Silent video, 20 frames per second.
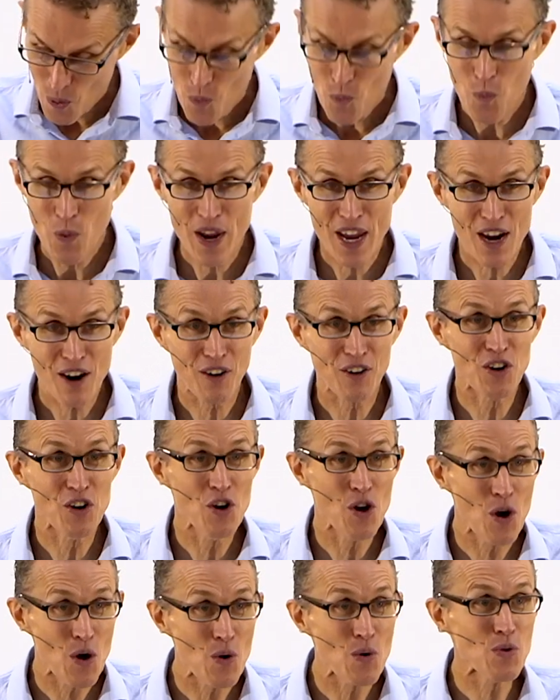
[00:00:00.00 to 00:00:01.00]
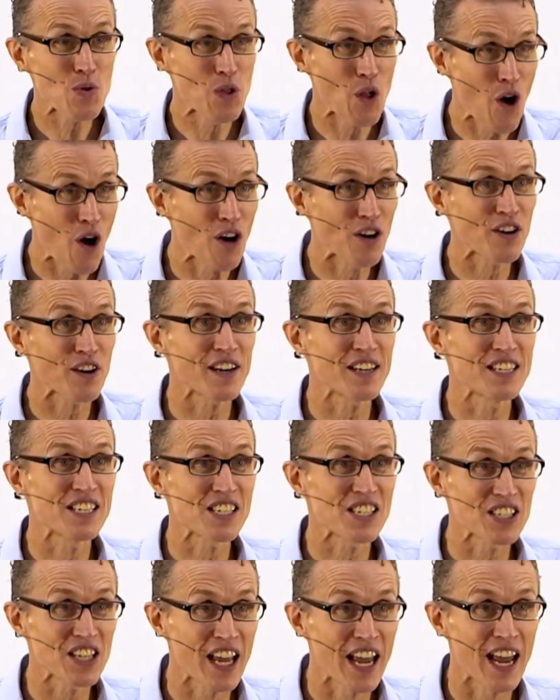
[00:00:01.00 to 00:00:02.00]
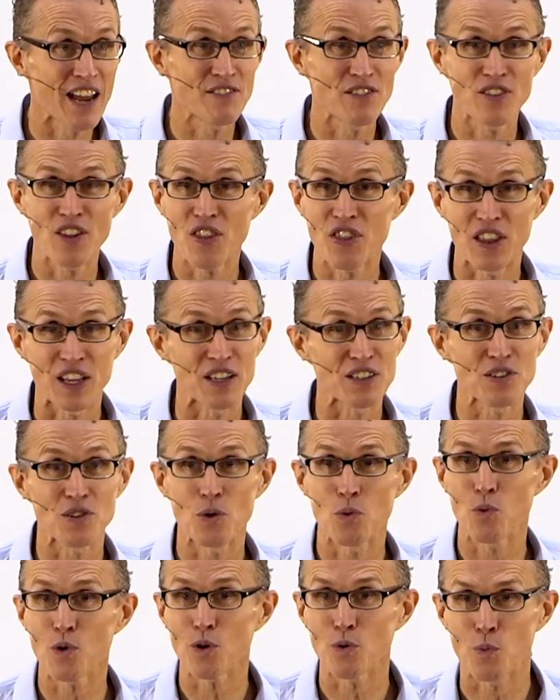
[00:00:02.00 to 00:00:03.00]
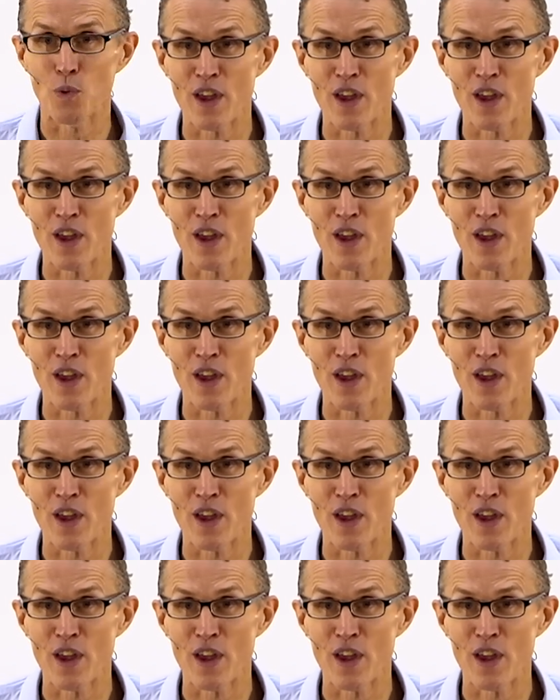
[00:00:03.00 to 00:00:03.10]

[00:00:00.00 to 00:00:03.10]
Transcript: we are no longer enslaved to the things of the world.